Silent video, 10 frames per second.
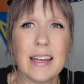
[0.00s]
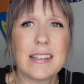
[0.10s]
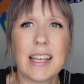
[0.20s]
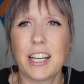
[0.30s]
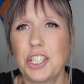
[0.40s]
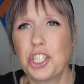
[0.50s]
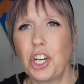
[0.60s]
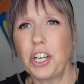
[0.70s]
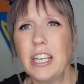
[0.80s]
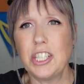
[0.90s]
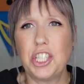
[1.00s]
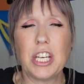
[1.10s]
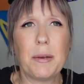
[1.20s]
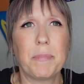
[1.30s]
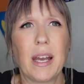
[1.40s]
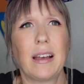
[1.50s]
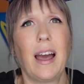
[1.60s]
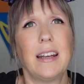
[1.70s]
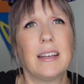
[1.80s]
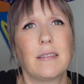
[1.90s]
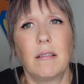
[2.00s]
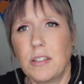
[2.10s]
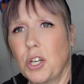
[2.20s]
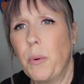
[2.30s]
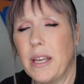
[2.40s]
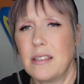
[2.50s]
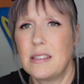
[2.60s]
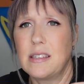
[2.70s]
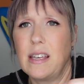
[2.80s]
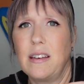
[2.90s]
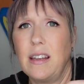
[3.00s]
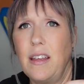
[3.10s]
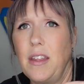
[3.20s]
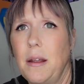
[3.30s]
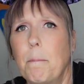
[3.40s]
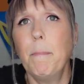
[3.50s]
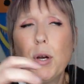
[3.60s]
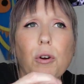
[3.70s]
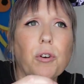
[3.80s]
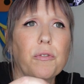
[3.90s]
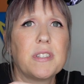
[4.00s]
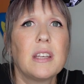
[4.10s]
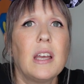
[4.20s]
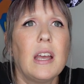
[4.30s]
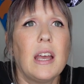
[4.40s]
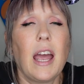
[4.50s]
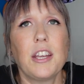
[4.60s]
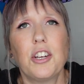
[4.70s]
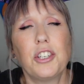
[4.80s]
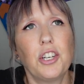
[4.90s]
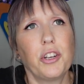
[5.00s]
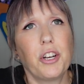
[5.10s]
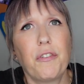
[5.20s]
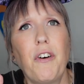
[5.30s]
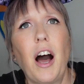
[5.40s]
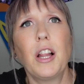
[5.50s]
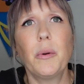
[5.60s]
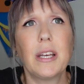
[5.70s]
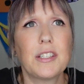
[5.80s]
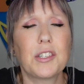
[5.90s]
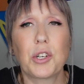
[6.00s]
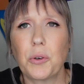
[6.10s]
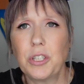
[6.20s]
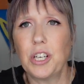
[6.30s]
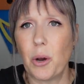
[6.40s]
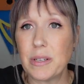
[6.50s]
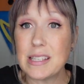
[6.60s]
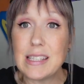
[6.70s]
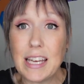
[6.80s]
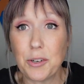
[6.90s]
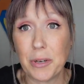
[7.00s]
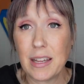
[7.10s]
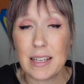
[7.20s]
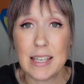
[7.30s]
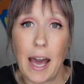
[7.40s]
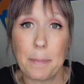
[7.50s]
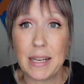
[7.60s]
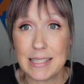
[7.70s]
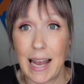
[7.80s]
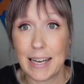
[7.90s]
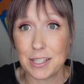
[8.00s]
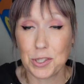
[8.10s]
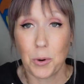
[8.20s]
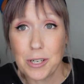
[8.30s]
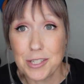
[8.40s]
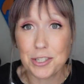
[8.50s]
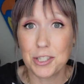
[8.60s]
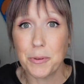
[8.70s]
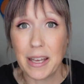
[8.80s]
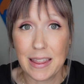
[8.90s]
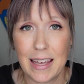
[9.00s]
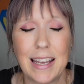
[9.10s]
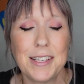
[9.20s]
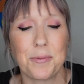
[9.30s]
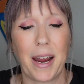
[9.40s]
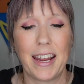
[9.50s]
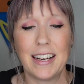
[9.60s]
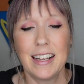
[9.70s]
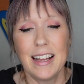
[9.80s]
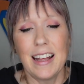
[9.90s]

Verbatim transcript: It's like a jerky Jeep that kind of twists and, and then it moves. And you're, you know, you're following a, you know, a scenery that's happening. Dinosaurs are doing things, right?